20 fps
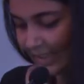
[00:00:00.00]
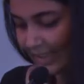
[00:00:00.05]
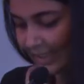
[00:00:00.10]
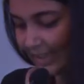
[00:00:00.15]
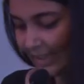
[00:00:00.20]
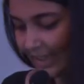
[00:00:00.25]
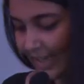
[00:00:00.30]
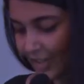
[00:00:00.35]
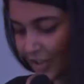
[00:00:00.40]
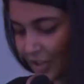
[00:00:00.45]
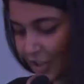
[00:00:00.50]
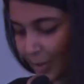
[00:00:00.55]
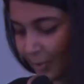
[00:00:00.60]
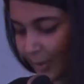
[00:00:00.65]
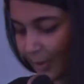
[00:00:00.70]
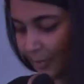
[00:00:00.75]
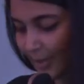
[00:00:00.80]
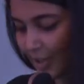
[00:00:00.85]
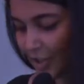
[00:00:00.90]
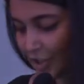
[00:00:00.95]
The lecture
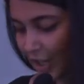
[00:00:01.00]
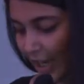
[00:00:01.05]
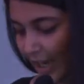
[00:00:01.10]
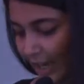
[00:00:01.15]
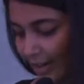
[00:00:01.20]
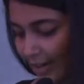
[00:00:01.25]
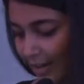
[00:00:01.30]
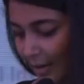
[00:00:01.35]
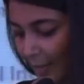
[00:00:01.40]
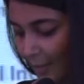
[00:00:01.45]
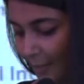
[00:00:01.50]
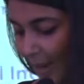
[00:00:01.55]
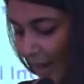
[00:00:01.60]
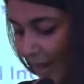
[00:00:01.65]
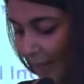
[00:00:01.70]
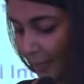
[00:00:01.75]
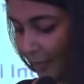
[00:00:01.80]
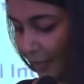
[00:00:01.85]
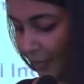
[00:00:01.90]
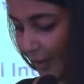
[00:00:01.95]
will be chaired
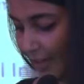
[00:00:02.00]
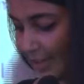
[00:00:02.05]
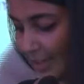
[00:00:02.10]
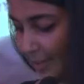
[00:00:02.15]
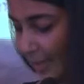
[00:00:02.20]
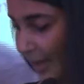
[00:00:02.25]
by Professor